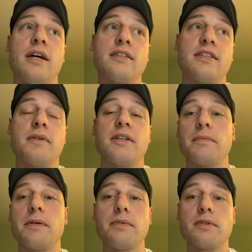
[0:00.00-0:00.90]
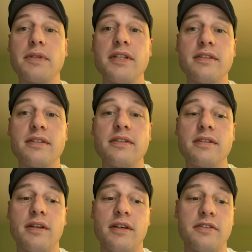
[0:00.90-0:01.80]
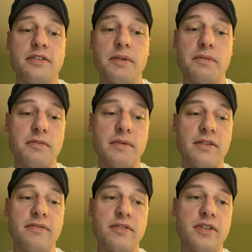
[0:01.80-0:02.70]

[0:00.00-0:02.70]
some other people's pieces, and just be respectful.